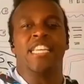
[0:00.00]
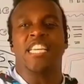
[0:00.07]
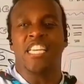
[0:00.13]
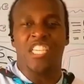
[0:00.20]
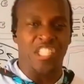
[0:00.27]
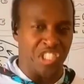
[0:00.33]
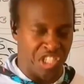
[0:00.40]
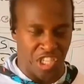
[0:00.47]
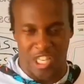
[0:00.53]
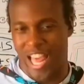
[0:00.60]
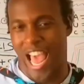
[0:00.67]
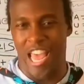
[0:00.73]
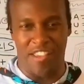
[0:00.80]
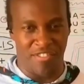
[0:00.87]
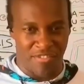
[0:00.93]
kiss your life
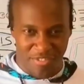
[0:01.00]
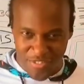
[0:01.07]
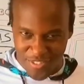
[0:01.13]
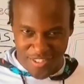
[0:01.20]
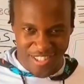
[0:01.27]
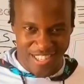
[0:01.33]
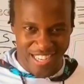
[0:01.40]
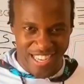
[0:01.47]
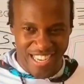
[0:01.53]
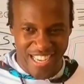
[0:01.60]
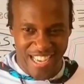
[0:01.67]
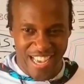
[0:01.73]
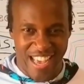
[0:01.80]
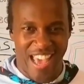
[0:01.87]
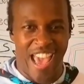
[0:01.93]

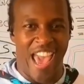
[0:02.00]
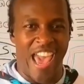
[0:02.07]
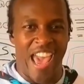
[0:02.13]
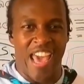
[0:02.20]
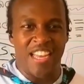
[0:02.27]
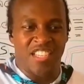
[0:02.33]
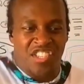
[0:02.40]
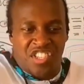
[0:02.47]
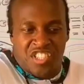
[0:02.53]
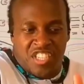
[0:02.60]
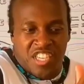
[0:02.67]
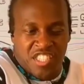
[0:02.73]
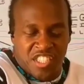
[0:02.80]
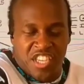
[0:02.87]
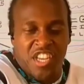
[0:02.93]
and just
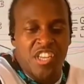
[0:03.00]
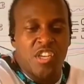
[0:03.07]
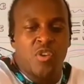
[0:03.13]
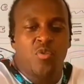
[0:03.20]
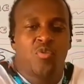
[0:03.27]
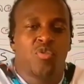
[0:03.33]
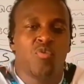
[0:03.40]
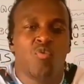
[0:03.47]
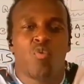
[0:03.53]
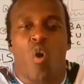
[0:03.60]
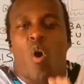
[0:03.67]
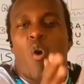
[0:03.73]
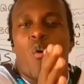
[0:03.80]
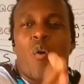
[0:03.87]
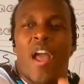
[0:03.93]
continue to
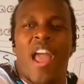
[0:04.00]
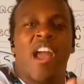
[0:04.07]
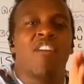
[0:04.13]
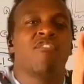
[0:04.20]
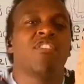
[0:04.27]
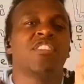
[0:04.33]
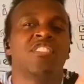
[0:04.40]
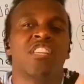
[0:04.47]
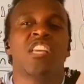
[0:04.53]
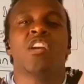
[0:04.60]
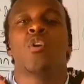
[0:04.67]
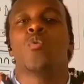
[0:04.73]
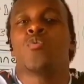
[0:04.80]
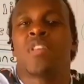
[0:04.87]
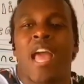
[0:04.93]
grow every
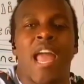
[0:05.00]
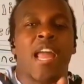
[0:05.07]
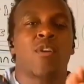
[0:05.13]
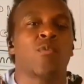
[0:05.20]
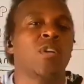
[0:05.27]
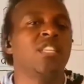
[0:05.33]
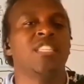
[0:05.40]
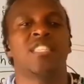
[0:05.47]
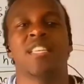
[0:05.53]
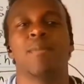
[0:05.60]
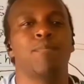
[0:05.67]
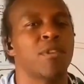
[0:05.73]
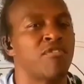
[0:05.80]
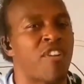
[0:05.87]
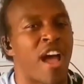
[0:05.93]
single day. Really
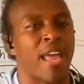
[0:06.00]
simplify